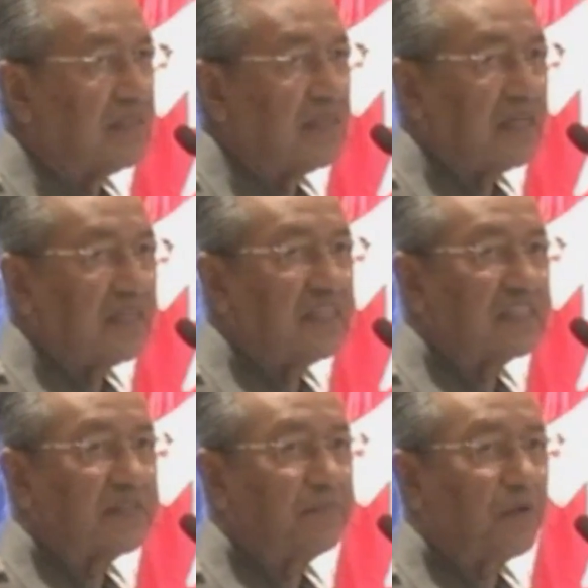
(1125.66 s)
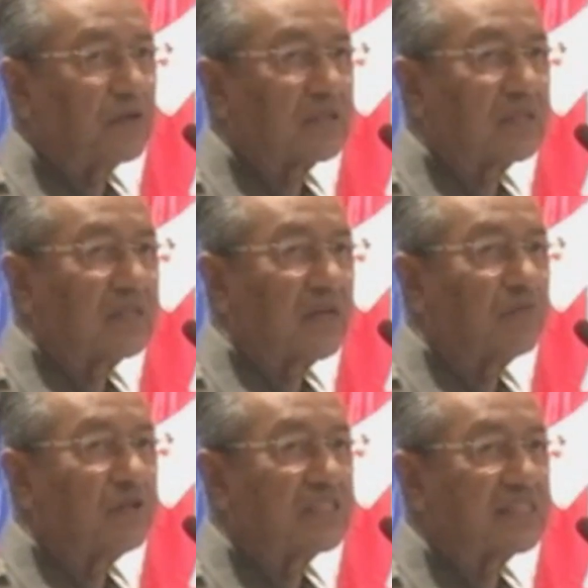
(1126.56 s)
it is important that
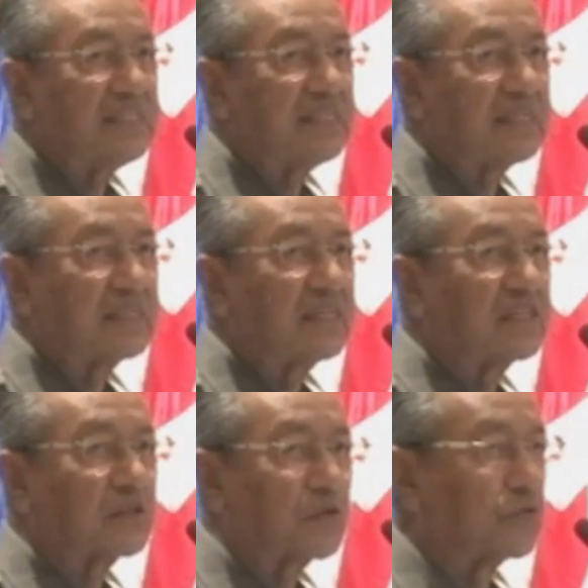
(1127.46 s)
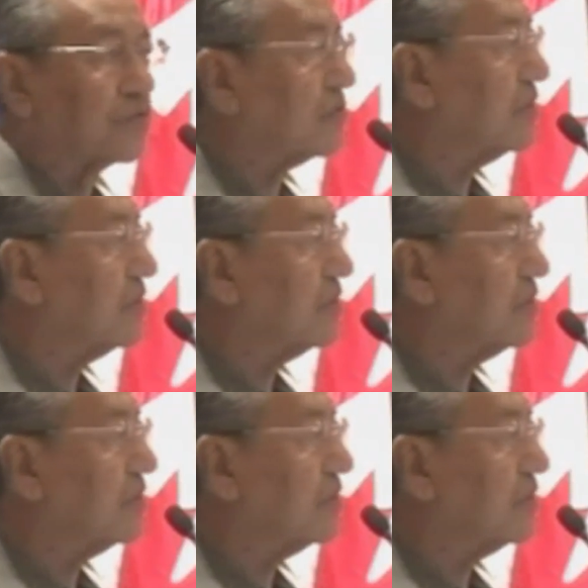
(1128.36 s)
we seek the truth,